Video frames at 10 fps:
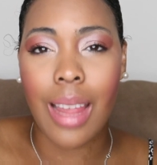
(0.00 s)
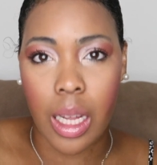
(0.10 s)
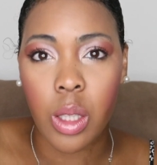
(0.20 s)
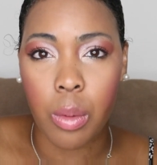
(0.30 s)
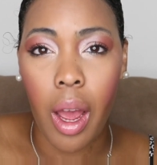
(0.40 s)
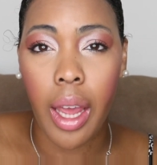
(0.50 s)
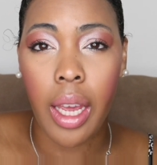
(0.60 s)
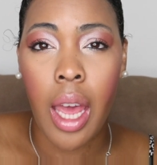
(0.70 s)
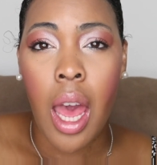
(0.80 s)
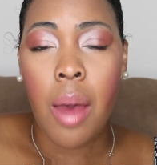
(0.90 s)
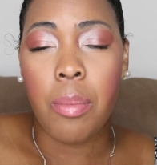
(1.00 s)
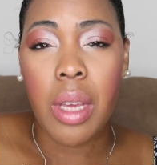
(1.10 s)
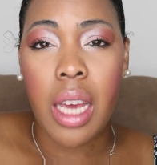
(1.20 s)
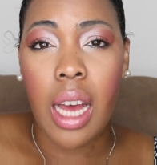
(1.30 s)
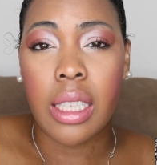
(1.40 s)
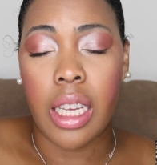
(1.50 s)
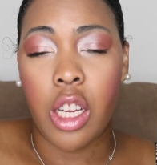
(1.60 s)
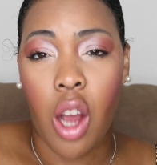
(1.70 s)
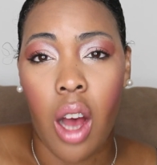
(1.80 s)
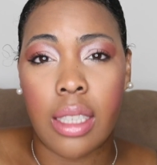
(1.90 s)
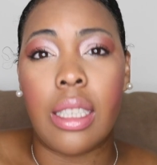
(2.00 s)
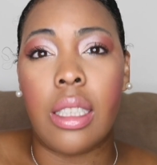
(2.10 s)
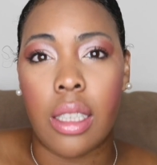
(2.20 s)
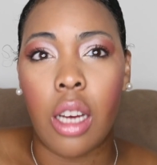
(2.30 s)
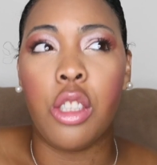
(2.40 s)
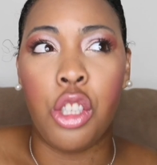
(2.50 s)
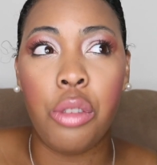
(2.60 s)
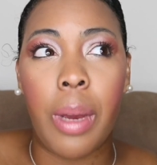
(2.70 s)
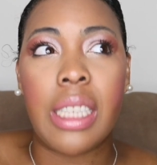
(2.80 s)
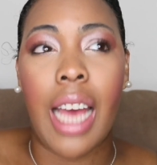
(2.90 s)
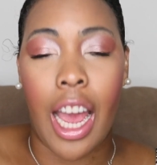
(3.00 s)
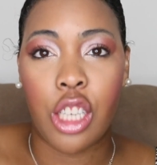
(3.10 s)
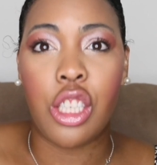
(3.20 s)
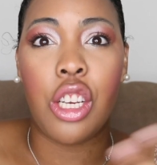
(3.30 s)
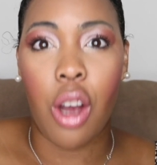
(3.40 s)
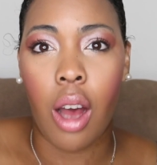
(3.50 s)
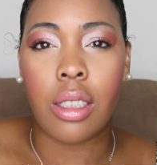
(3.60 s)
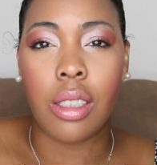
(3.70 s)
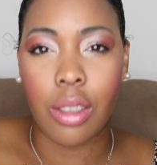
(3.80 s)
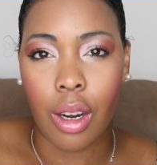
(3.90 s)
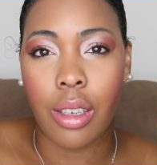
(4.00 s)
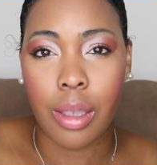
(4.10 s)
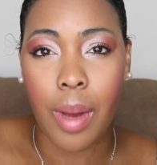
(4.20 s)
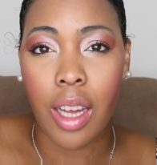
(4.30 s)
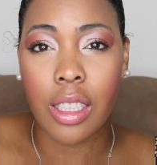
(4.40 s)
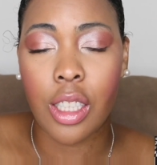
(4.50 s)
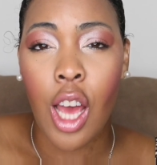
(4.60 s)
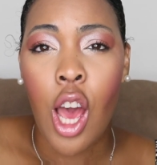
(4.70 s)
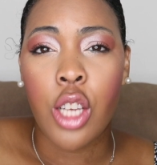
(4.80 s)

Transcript: that's why, because it causes, toothpaste actually causes dark spots.